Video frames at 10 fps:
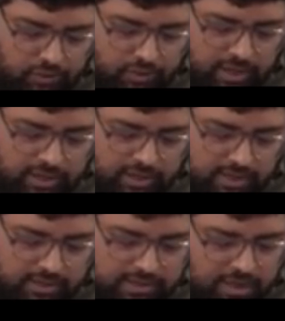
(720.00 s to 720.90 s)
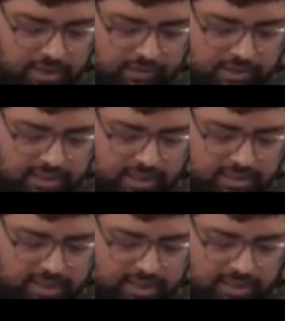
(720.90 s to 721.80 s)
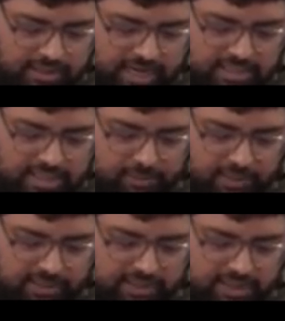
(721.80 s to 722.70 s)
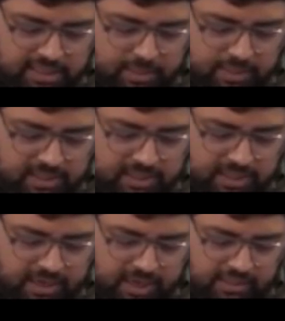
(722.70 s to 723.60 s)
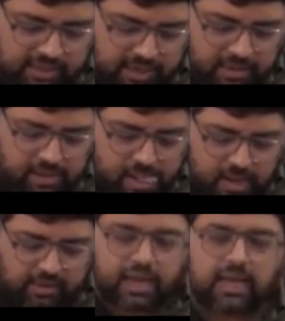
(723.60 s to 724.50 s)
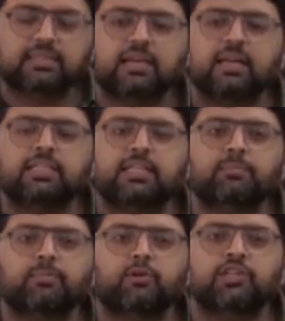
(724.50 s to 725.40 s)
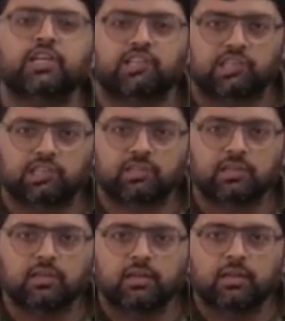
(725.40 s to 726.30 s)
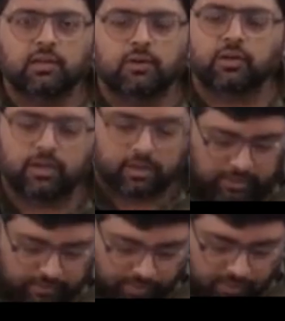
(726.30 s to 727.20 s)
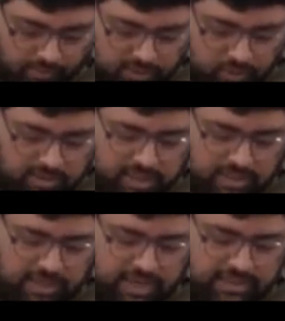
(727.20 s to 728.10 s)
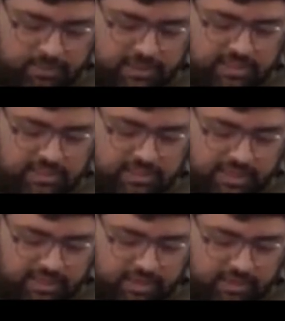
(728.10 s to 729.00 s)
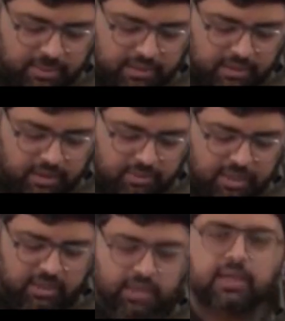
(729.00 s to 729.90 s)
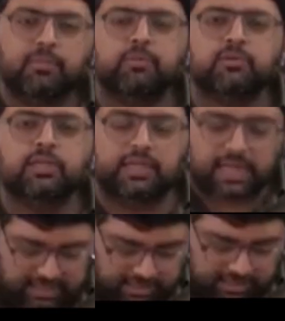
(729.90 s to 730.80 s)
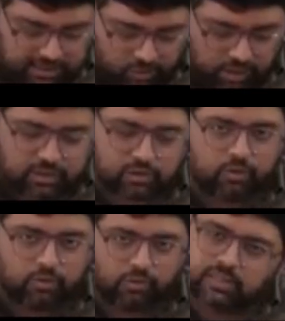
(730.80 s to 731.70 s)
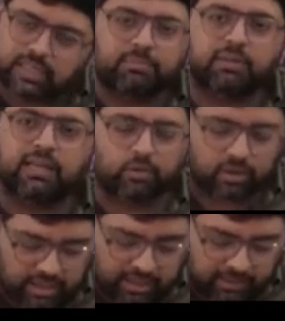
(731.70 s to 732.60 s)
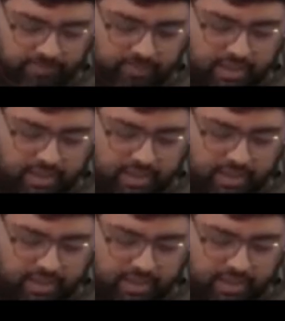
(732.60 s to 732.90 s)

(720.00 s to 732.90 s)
you will write like this, like Vanshika is saying, the tax expenditure are expenses incurred in the tax collection process. Okay, one student is asking expenses incurred by the government in imposing taxes. Okay, so same thing you are telling.